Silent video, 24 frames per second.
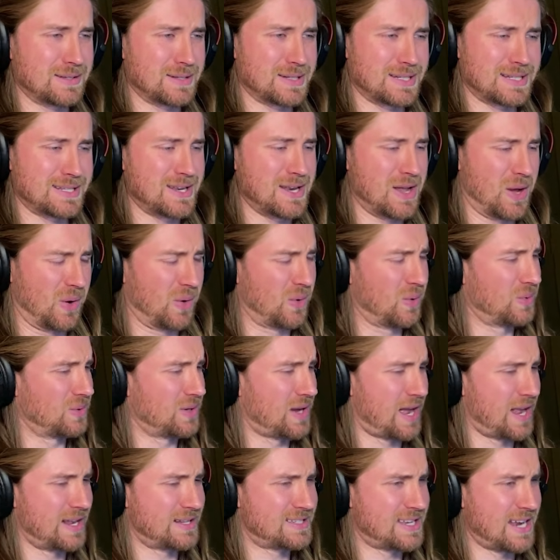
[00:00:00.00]
No,
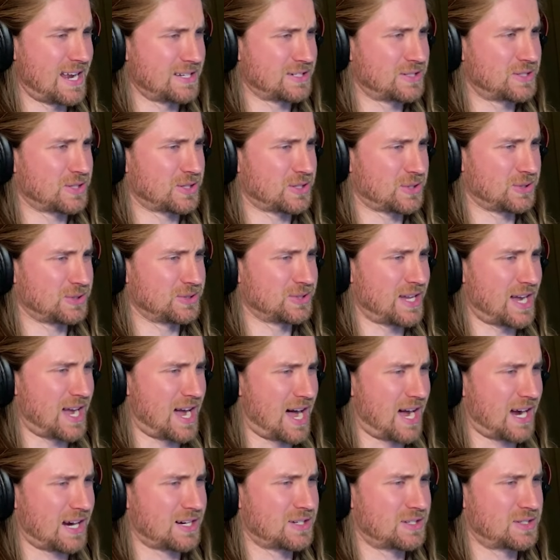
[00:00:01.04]
a tentacled
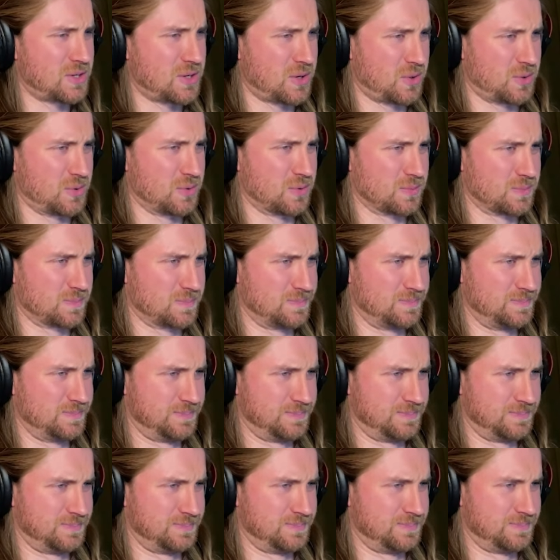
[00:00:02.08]
octo.
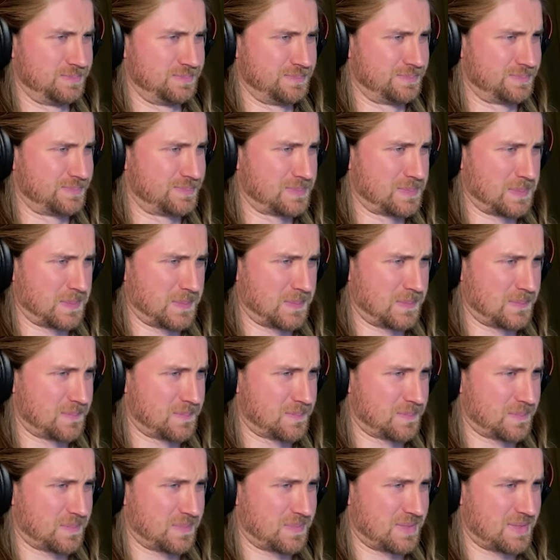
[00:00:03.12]

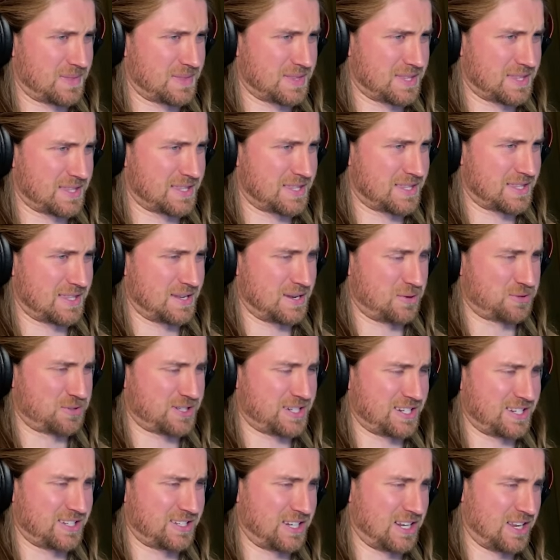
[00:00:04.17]
I was
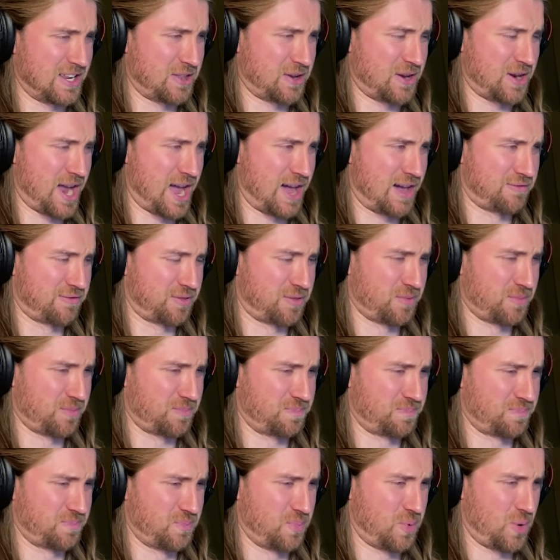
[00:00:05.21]
gonna say the other half of the
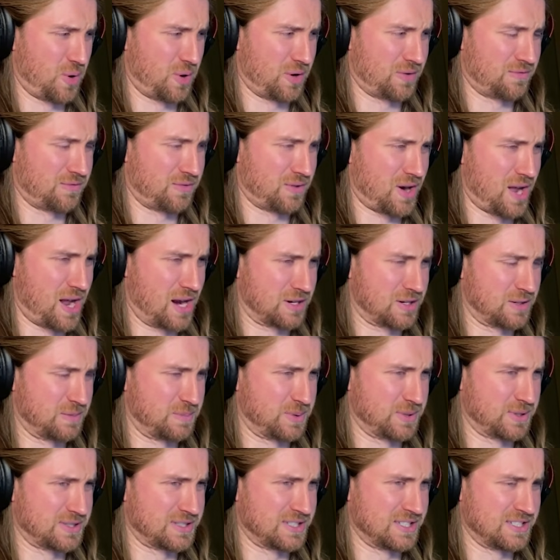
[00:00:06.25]
word for
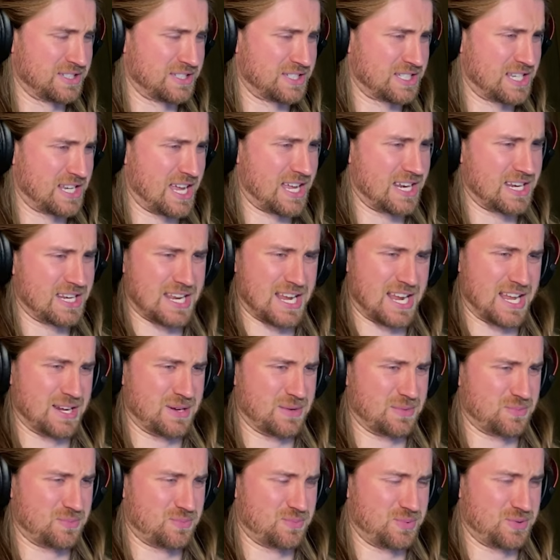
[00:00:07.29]
octopus instead, and
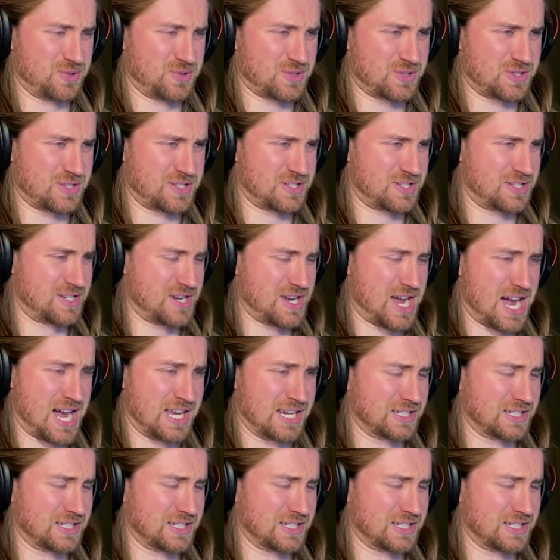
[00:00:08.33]
it was not